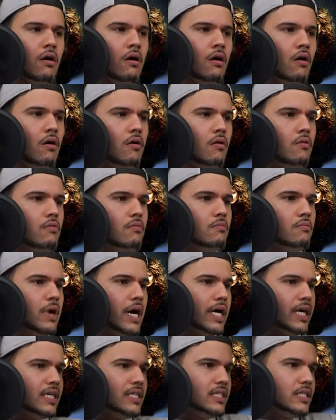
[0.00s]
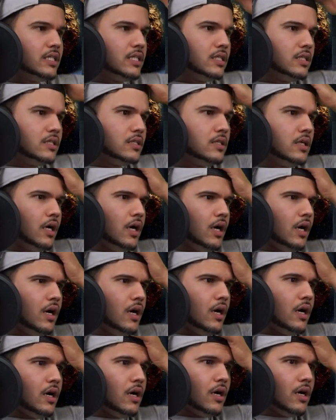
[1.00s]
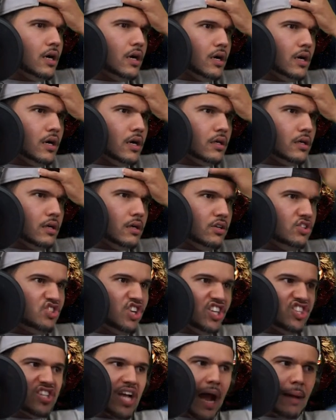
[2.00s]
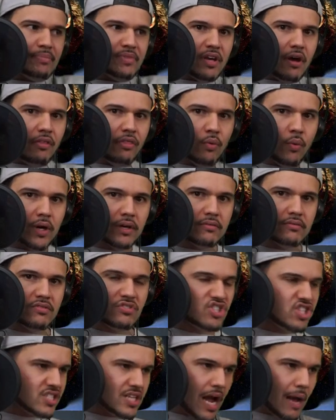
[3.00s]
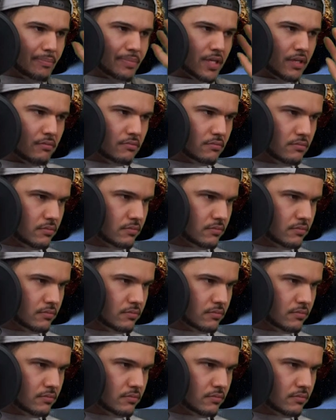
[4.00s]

Oh my God. She topped the other one. She topped it.